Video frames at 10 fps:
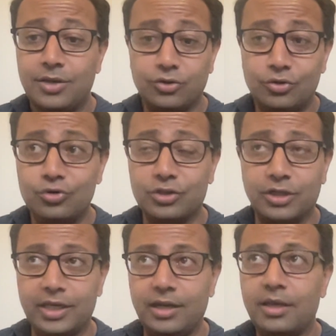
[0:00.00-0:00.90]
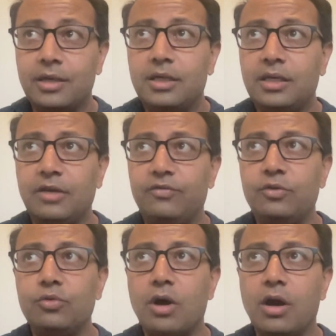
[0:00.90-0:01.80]
Usually, if
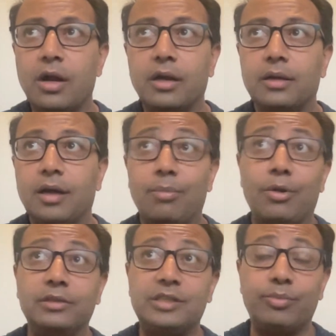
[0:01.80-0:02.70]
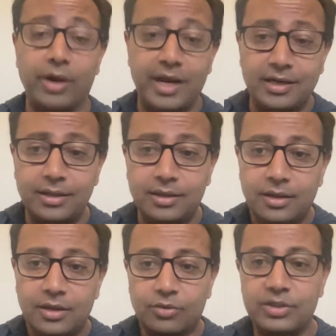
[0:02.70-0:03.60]
you are a multi-branded
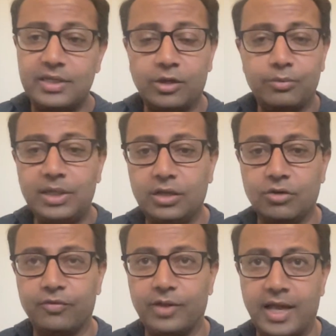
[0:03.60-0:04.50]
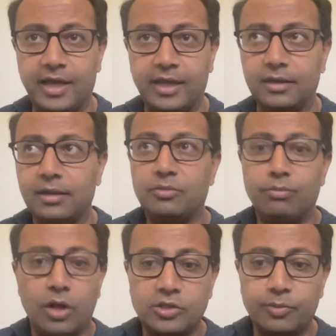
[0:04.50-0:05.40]
retailer, meaning you're flying
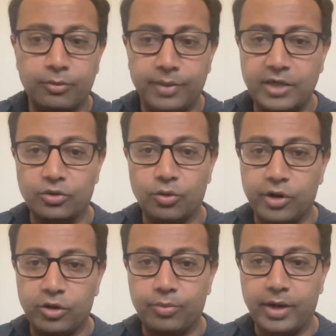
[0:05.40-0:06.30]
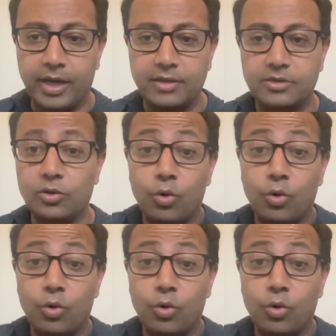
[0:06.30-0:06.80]
multiple major oil brands,